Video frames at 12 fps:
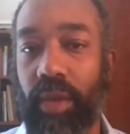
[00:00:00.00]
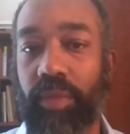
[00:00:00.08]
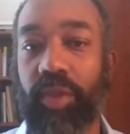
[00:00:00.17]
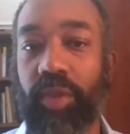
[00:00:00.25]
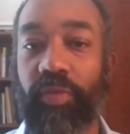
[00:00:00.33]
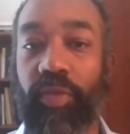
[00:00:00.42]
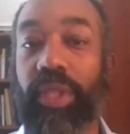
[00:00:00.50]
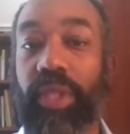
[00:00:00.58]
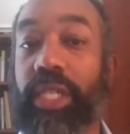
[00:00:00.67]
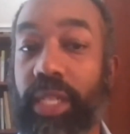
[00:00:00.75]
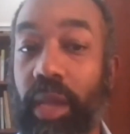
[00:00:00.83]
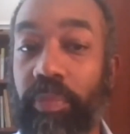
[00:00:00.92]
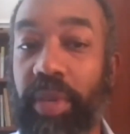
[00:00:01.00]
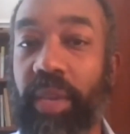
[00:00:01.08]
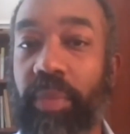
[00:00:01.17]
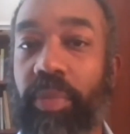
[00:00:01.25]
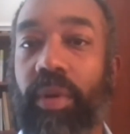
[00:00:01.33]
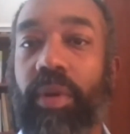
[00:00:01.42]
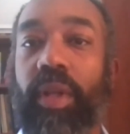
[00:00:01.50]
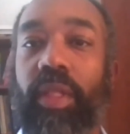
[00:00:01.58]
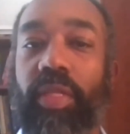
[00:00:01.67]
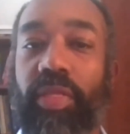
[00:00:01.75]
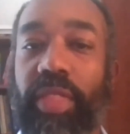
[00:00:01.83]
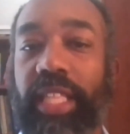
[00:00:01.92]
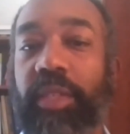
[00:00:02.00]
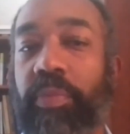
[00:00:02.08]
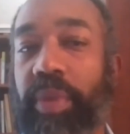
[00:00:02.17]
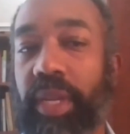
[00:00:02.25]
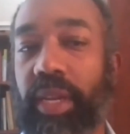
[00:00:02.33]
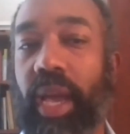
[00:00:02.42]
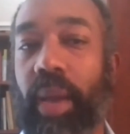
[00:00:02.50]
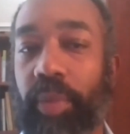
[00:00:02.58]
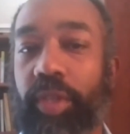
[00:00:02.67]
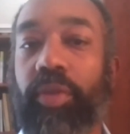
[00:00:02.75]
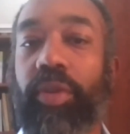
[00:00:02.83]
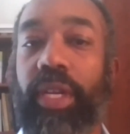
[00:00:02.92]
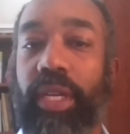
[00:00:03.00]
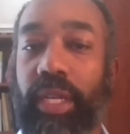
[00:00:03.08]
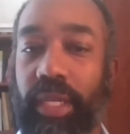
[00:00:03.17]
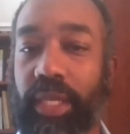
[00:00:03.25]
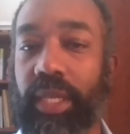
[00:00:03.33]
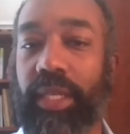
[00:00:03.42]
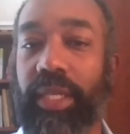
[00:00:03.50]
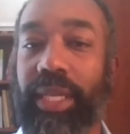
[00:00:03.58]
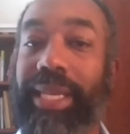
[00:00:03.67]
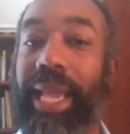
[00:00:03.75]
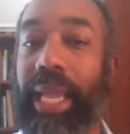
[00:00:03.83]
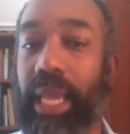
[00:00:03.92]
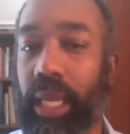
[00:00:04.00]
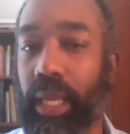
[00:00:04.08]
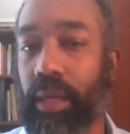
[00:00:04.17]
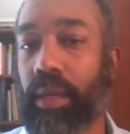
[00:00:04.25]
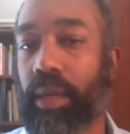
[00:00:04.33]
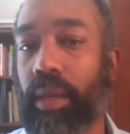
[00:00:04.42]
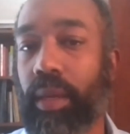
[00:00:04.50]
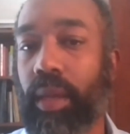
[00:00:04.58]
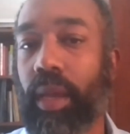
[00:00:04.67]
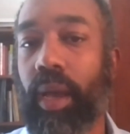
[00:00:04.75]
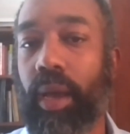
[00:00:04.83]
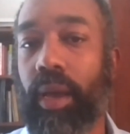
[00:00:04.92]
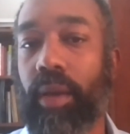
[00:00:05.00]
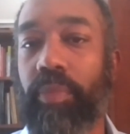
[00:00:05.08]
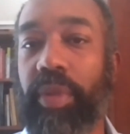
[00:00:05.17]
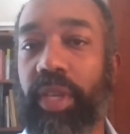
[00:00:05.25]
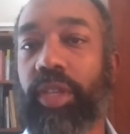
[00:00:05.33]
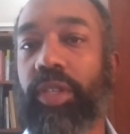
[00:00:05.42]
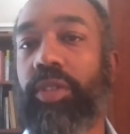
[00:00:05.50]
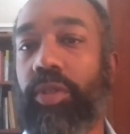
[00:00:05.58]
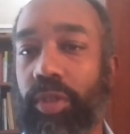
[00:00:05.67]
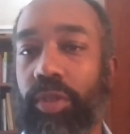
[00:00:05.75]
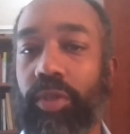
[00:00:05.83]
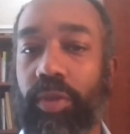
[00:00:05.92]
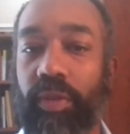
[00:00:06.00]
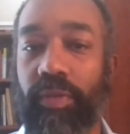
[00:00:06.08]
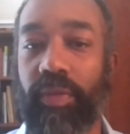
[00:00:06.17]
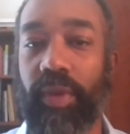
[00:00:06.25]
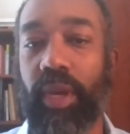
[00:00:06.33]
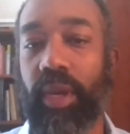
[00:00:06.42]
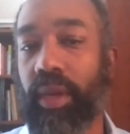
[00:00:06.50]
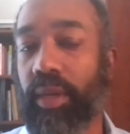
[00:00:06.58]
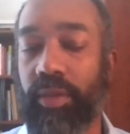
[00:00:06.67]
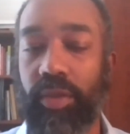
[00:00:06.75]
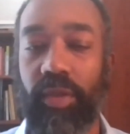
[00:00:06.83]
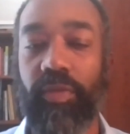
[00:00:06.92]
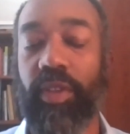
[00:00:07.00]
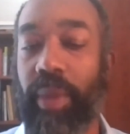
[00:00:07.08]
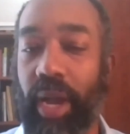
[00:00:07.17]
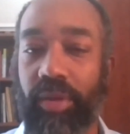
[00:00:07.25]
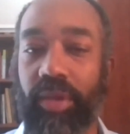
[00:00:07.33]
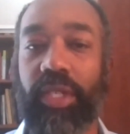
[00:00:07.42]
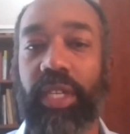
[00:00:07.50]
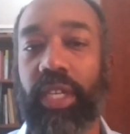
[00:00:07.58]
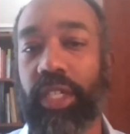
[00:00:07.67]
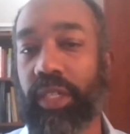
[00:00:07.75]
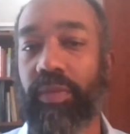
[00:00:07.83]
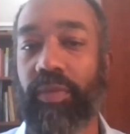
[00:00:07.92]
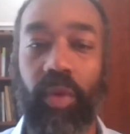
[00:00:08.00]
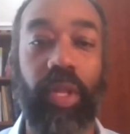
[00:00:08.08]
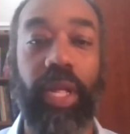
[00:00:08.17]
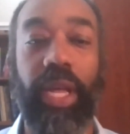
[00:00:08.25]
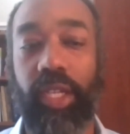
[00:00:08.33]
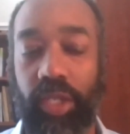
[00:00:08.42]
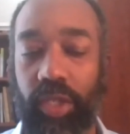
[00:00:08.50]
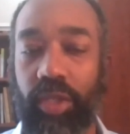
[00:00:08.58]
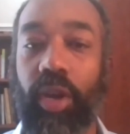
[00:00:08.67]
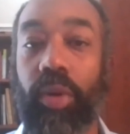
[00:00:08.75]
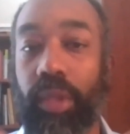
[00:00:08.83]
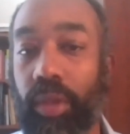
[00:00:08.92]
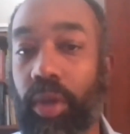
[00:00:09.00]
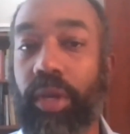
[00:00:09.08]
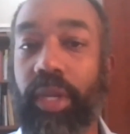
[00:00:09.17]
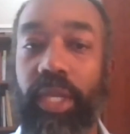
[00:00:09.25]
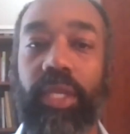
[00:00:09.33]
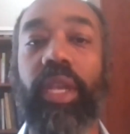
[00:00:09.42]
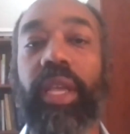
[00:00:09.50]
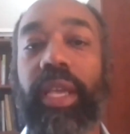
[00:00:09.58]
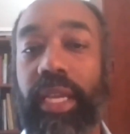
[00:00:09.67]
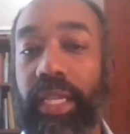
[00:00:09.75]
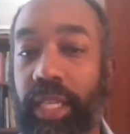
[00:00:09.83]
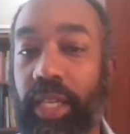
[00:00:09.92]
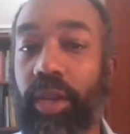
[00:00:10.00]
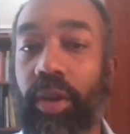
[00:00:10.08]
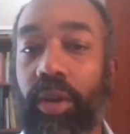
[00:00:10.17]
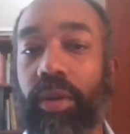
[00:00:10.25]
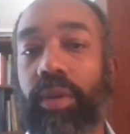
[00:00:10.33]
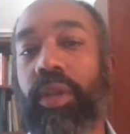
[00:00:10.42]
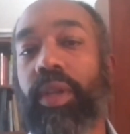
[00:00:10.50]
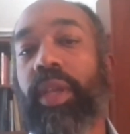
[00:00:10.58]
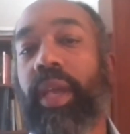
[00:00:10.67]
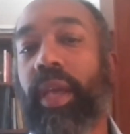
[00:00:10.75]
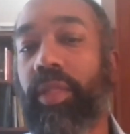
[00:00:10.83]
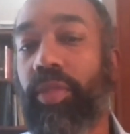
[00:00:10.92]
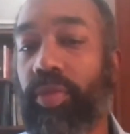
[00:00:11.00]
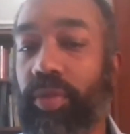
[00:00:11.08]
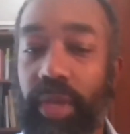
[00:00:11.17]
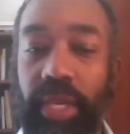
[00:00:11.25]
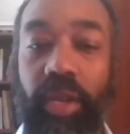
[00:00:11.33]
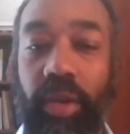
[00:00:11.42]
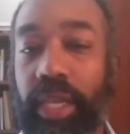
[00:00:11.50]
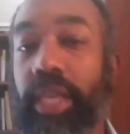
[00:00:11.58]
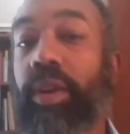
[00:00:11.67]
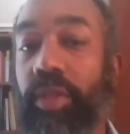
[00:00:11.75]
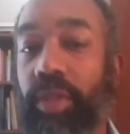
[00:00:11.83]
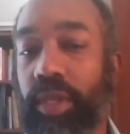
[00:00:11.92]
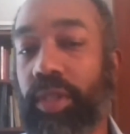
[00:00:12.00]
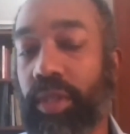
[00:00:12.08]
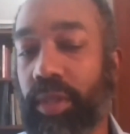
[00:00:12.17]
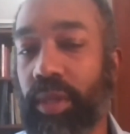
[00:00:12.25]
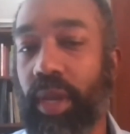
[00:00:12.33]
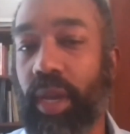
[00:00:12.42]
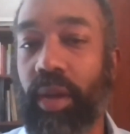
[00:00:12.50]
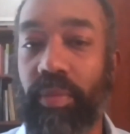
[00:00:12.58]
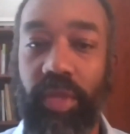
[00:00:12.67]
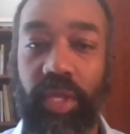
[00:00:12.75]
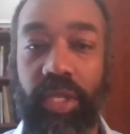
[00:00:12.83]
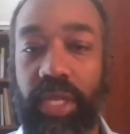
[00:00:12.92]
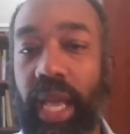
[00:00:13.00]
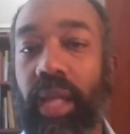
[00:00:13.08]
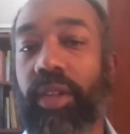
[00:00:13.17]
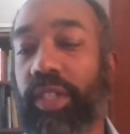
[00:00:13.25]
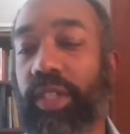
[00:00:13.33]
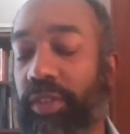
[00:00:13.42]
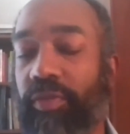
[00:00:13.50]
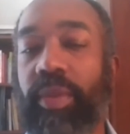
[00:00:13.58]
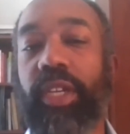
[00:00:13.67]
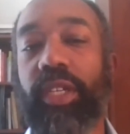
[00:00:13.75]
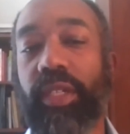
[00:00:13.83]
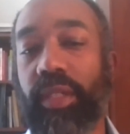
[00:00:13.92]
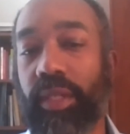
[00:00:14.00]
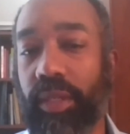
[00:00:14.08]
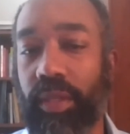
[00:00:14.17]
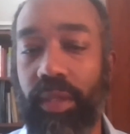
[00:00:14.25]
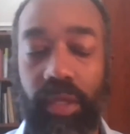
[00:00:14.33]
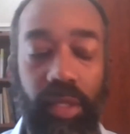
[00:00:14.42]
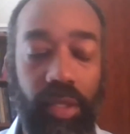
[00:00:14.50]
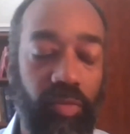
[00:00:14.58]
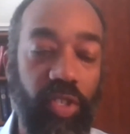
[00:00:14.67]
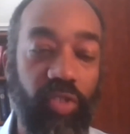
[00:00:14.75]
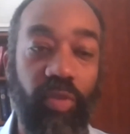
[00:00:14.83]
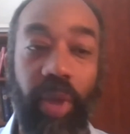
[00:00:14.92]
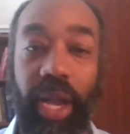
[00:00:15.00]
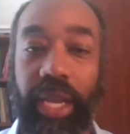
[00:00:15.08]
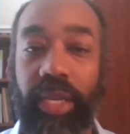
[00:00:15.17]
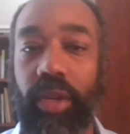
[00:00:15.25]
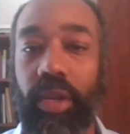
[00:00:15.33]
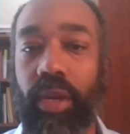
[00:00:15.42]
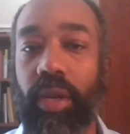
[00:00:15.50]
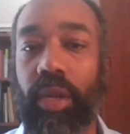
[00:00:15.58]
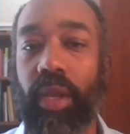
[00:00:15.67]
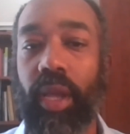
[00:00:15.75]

So for at least some people, that's been an opportunity to gain, because there's this sort of democratization of, well, I can just go and look and hear this this knowledge, this information, this reminder,